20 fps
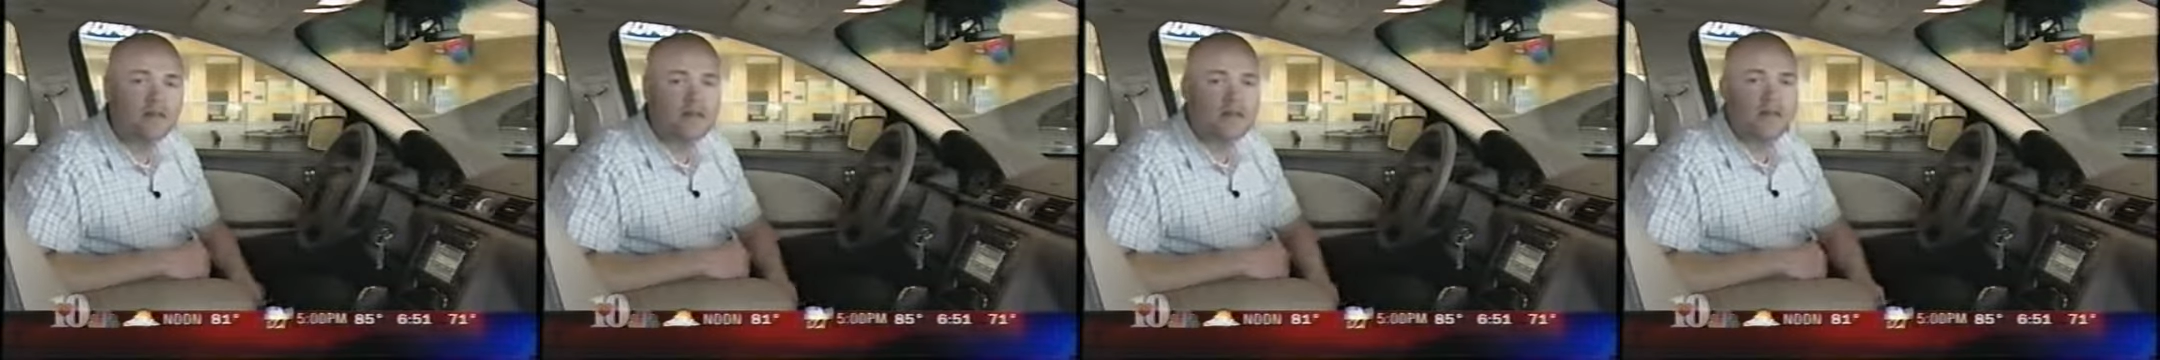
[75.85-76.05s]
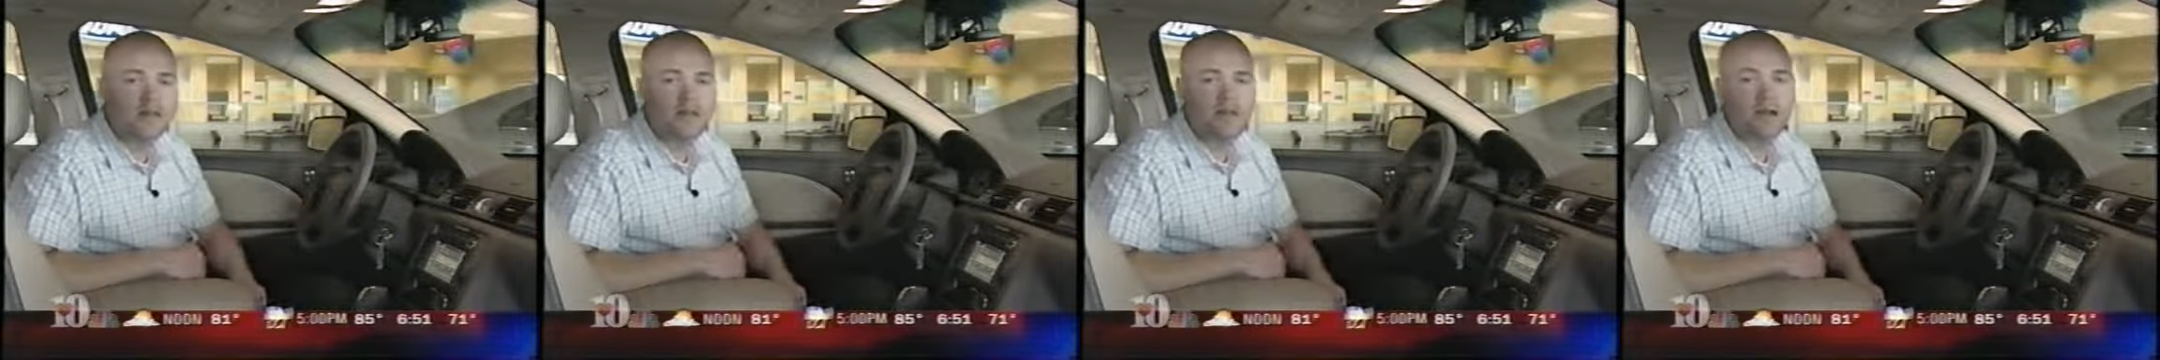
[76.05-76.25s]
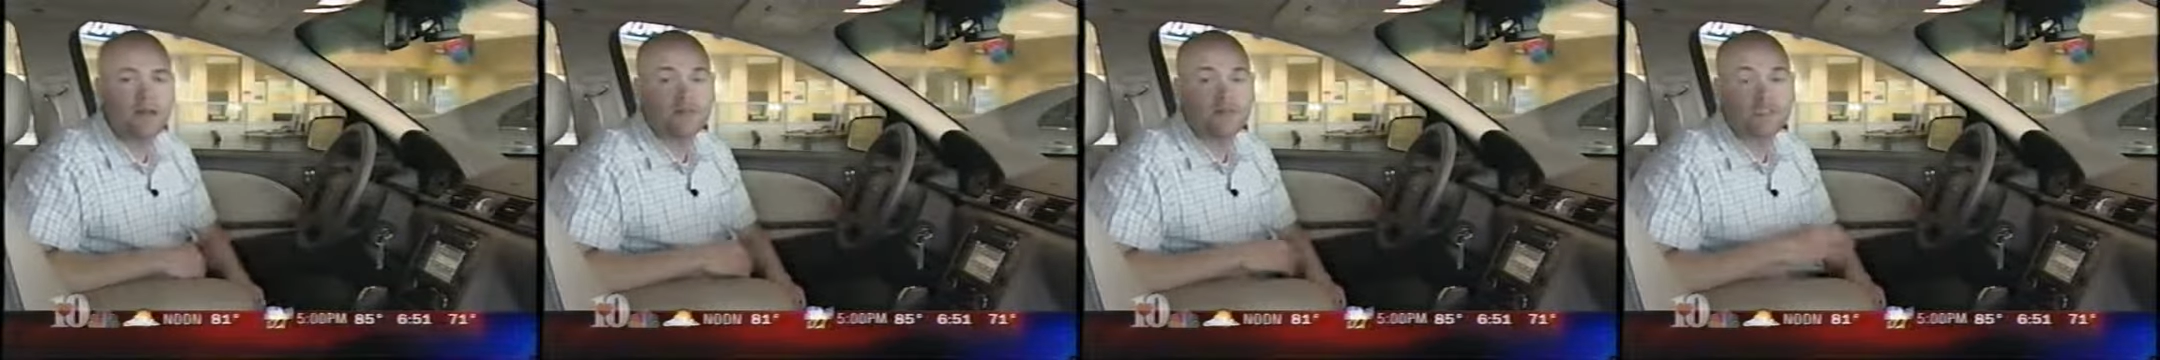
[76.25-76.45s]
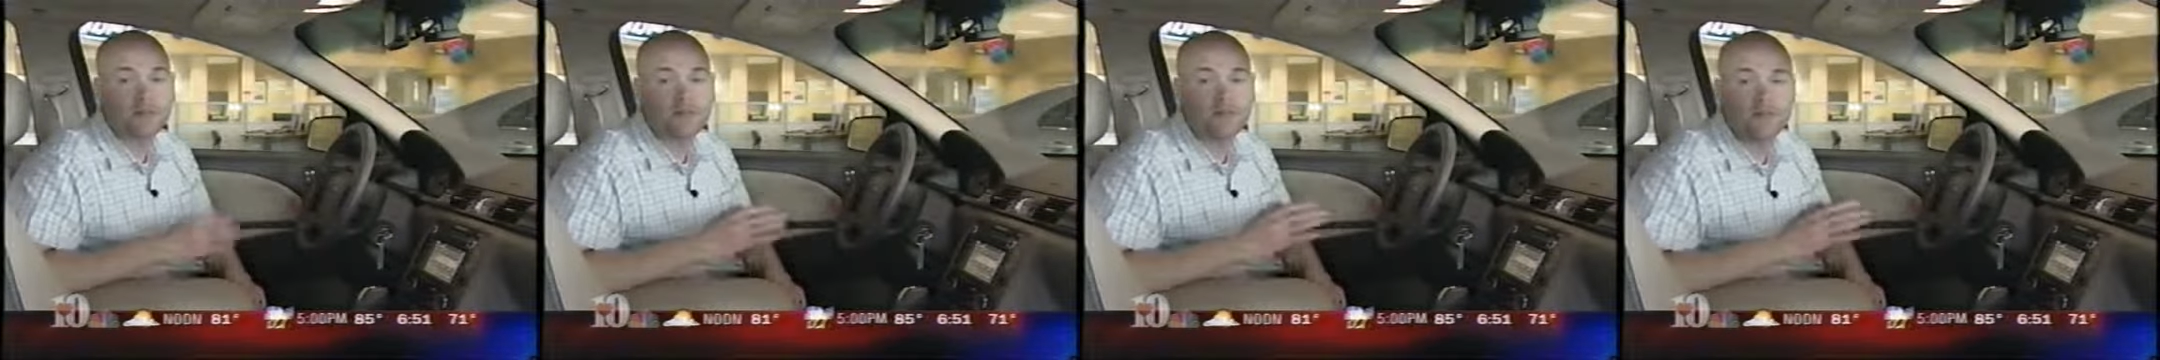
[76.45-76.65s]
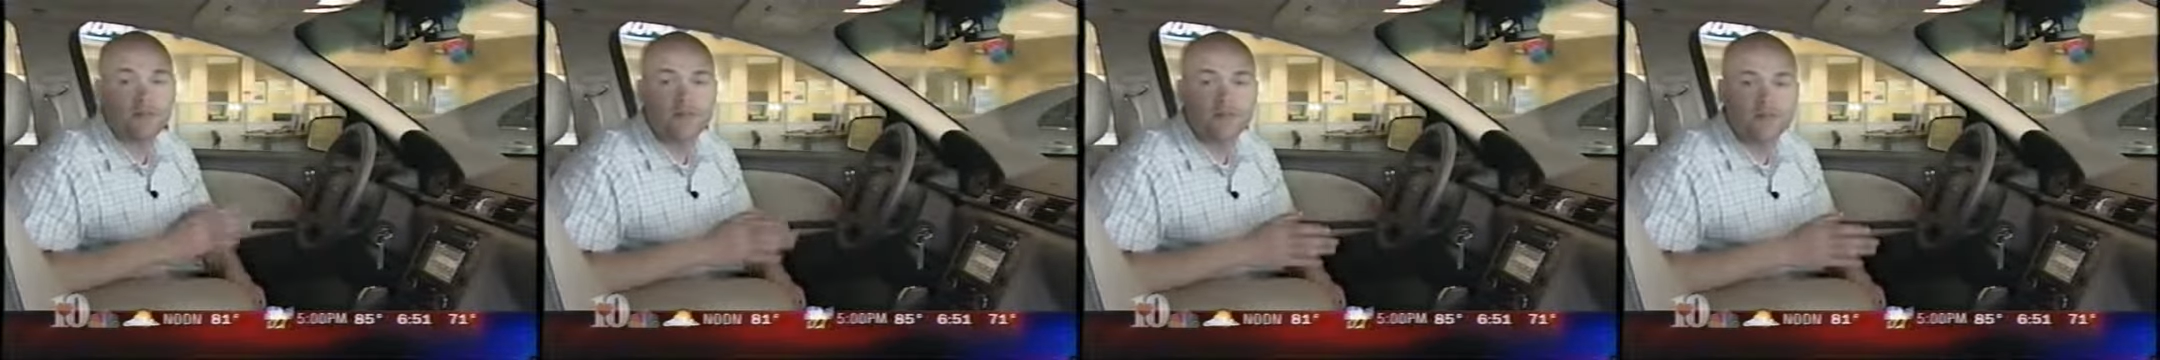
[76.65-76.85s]
they're coming out with
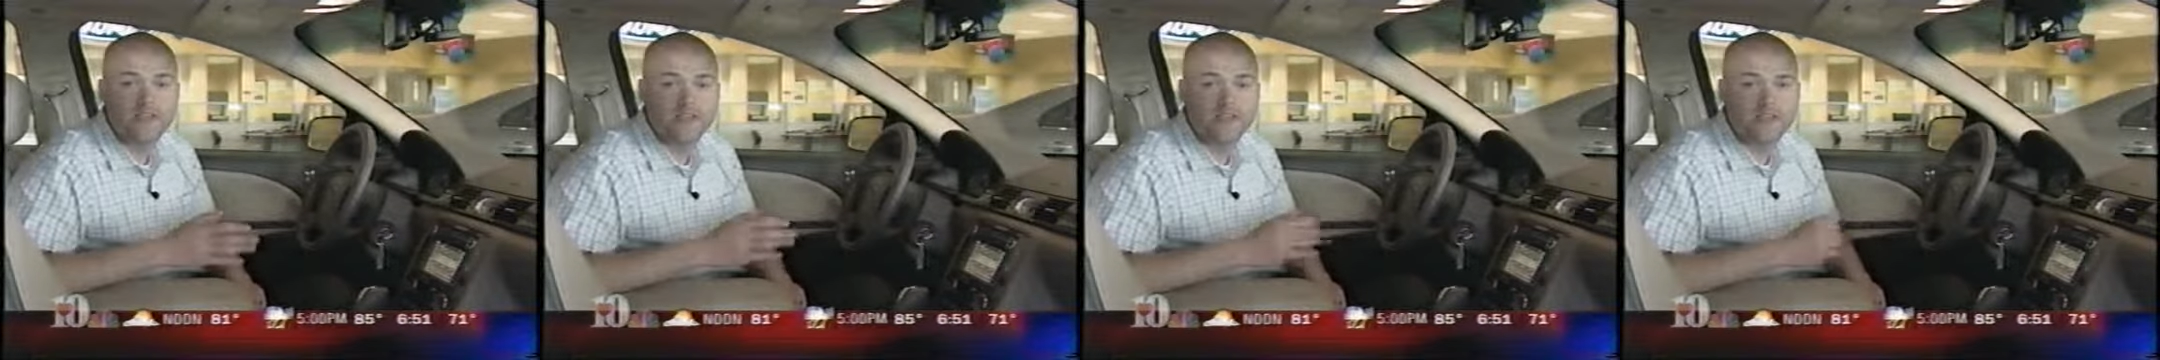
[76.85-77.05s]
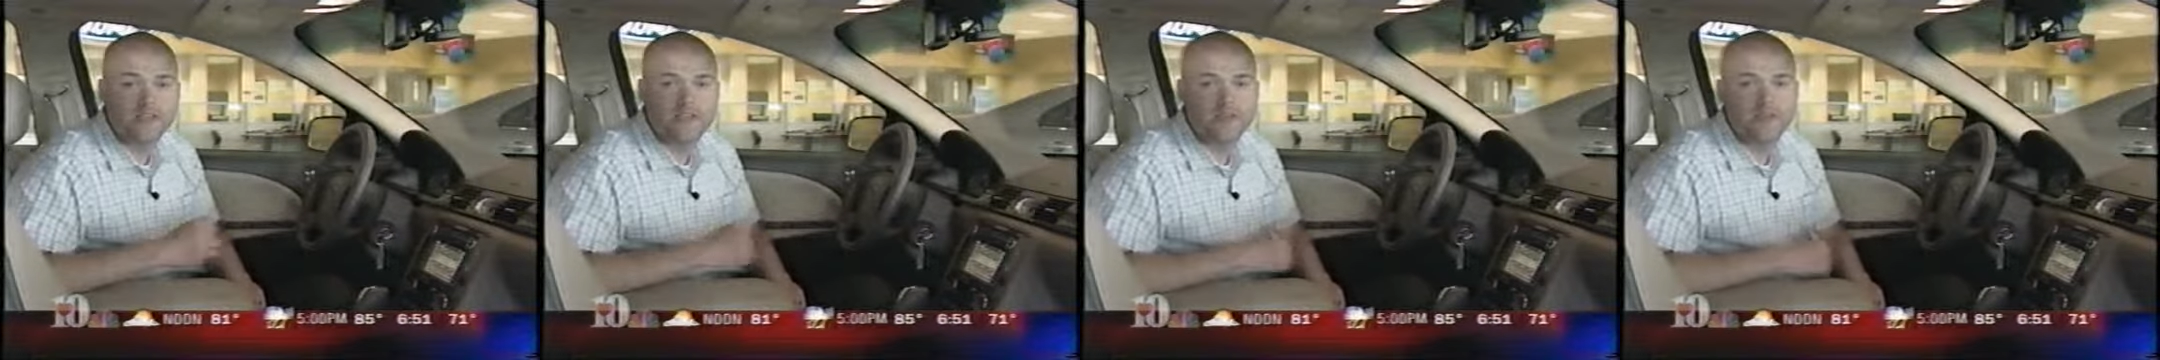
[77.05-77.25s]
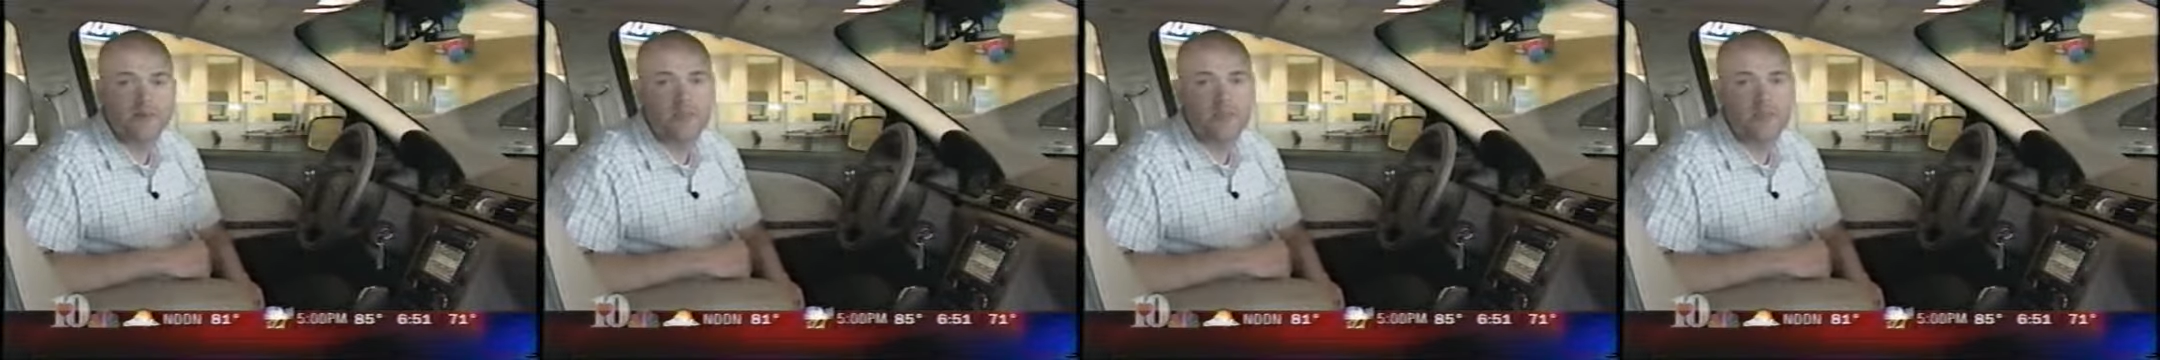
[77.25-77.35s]
some new features that